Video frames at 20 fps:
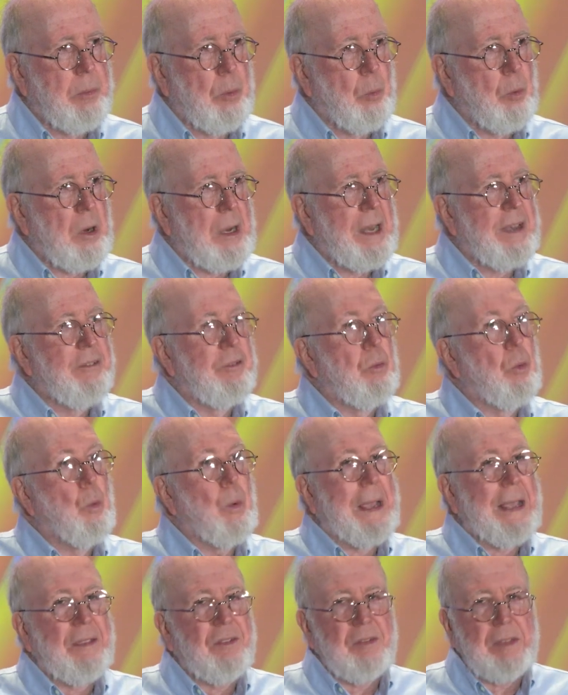we're kind of
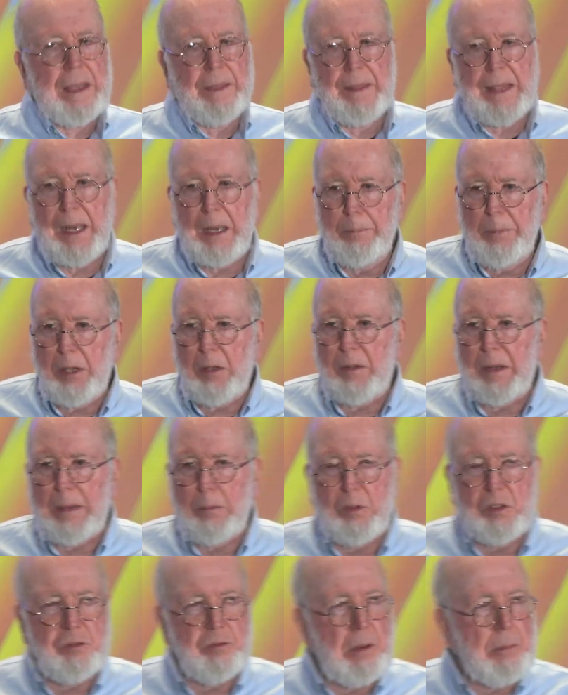wasting that ability,
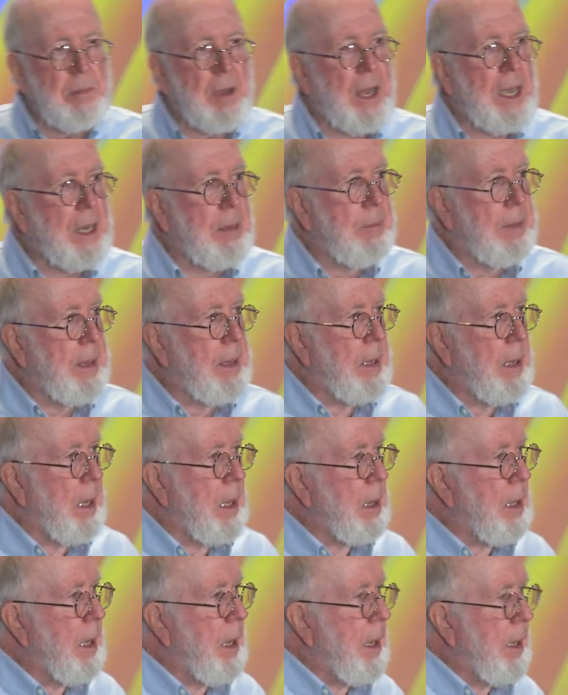which reminded me a
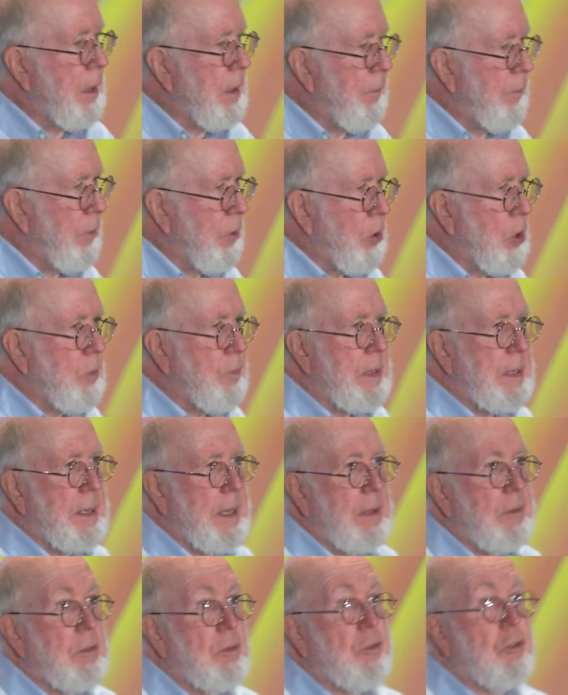lot of the early
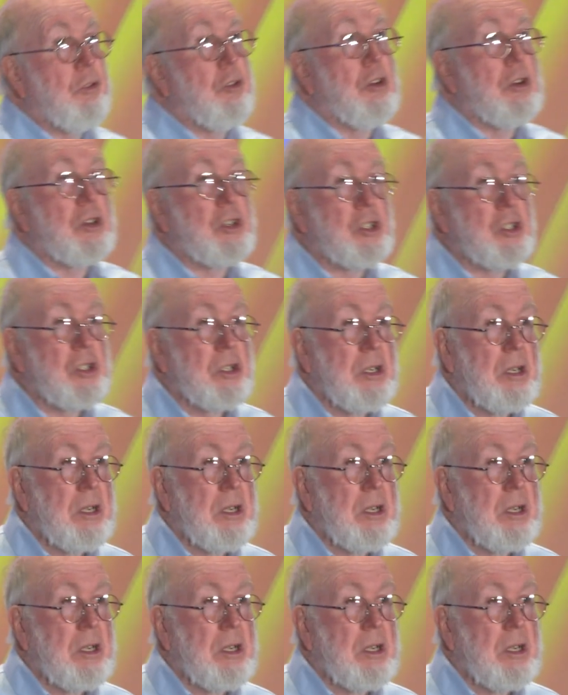days of search.